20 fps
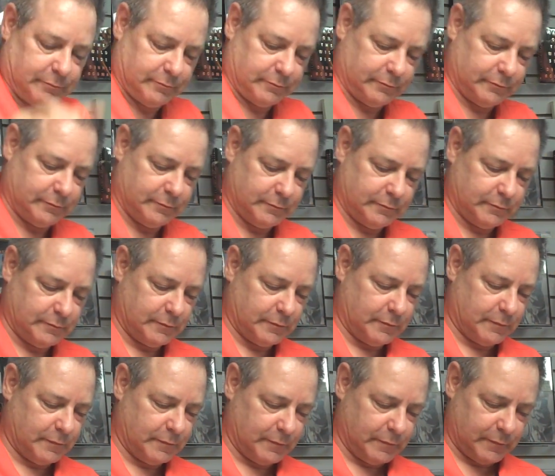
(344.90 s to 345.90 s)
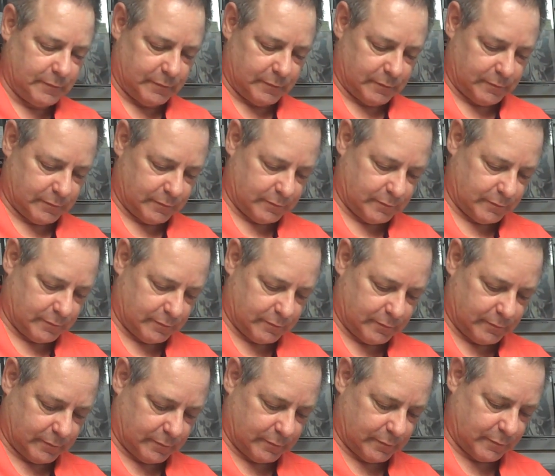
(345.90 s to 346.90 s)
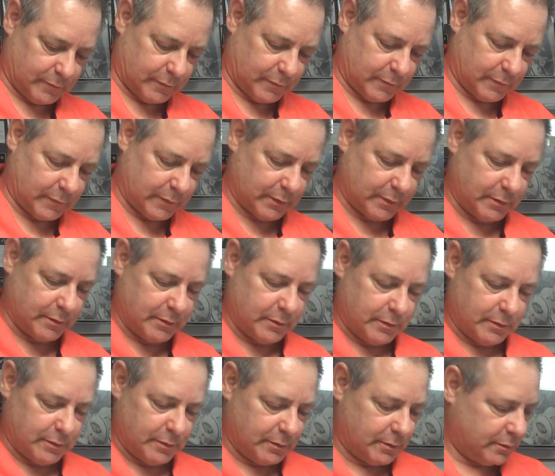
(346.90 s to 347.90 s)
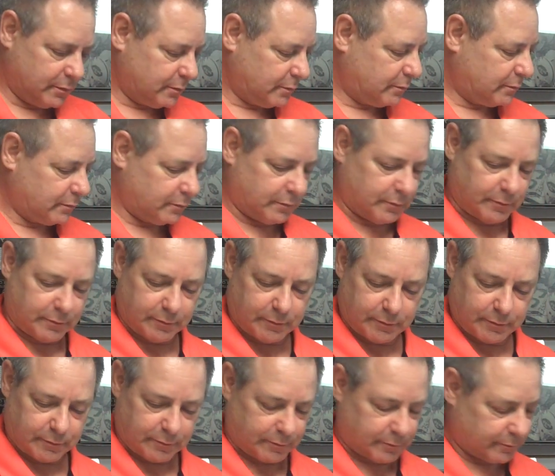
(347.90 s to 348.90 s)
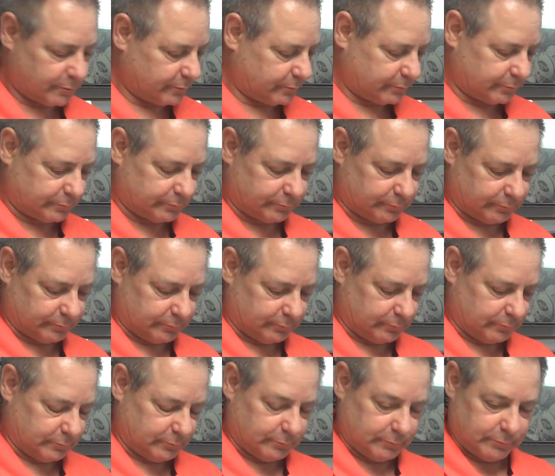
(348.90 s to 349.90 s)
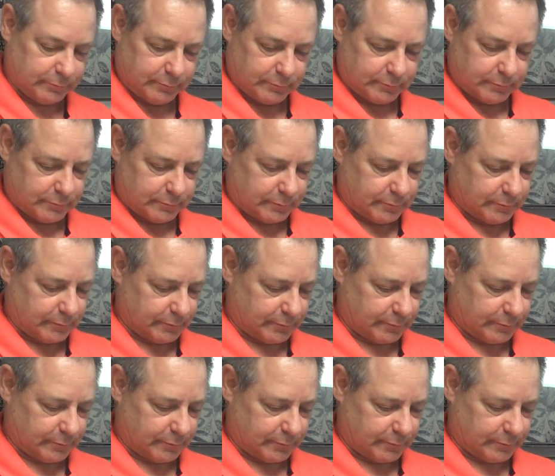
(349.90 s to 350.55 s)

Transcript: Nothing is said.